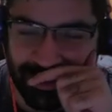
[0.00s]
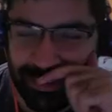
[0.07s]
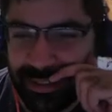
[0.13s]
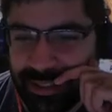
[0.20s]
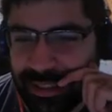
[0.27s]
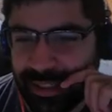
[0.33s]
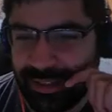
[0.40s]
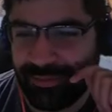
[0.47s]

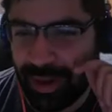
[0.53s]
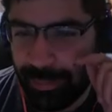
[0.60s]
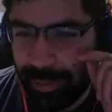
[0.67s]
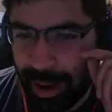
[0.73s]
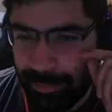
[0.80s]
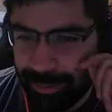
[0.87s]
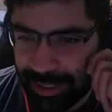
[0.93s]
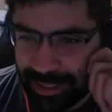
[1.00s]
in web
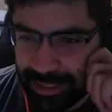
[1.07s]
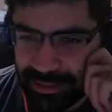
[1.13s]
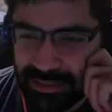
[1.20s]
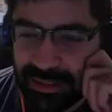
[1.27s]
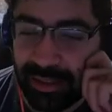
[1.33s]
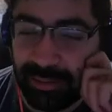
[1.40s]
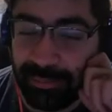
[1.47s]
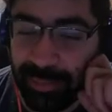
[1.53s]

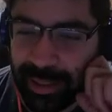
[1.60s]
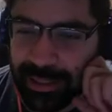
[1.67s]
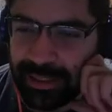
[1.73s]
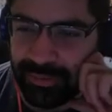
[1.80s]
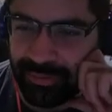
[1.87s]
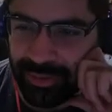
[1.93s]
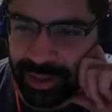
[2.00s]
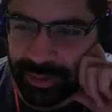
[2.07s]
application in many
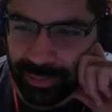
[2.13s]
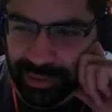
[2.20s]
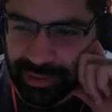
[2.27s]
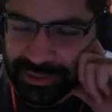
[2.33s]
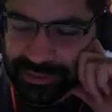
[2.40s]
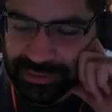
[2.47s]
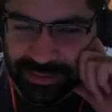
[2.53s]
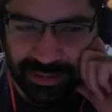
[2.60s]
different
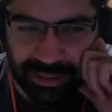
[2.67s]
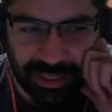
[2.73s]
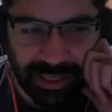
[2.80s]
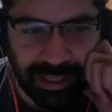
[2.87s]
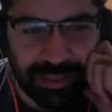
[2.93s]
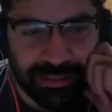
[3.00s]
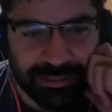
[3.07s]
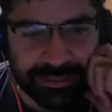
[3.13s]
ways.
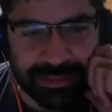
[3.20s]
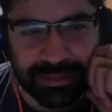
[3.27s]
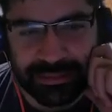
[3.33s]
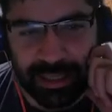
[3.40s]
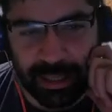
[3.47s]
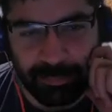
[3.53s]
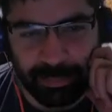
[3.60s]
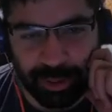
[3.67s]
Here is an
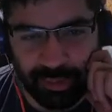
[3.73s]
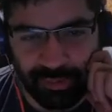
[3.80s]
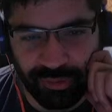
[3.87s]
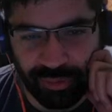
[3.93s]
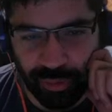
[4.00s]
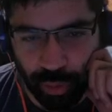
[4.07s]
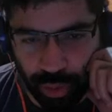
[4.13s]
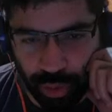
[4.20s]
example of
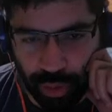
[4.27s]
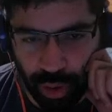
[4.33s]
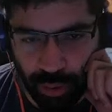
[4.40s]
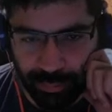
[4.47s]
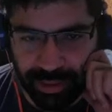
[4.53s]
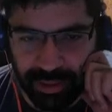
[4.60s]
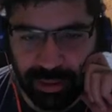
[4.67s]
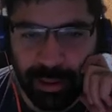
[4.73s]
4
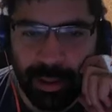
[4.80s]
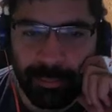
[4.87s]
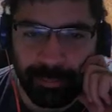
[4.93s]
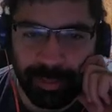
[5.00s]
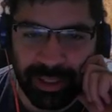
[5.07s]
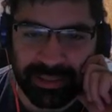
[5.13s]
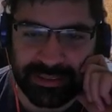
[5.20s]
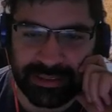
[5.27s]
common
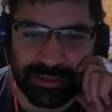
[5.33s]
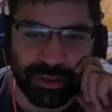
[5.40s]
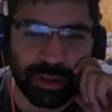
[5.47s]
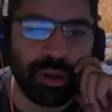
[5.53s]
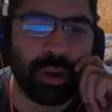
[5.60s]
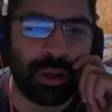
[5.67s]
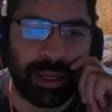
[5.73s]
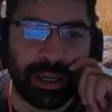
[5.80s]
places to
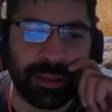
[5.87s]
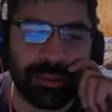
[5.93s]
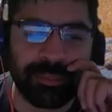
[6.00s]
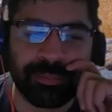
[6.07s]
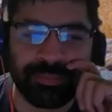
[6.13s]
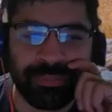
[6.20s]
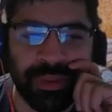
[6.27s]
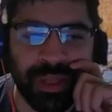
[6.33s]
look at.
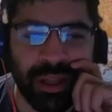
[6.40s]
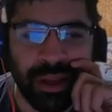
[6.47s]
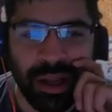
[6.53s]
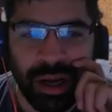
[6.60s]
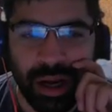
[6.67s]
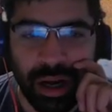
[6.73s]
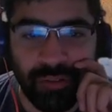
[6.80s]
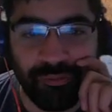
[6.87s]

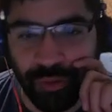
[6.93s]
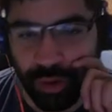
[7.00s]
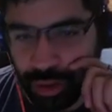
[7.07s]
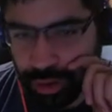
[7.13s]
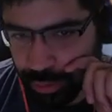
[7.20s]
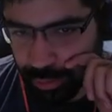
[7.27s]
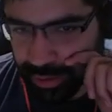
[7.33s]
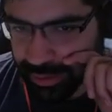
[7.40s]
A full
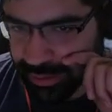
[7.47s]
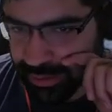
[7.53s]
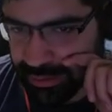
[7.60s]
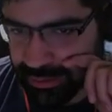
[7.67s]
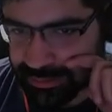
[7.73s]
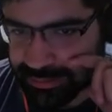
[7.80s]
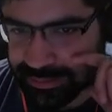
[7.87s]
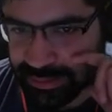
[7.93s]
URL
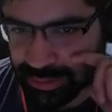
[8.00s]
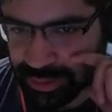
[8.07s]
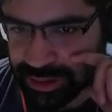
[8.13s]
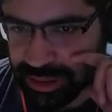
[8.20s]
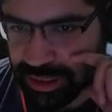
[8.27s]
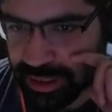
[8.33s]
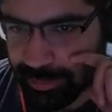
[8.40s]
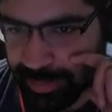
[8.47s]
is used
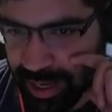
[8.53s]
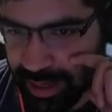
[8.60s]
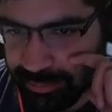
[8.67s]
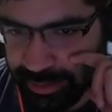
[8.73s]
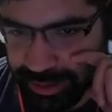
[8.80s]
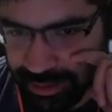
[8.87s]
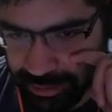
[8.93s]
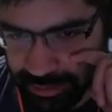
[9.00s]
in a
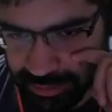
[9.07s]
parameter, so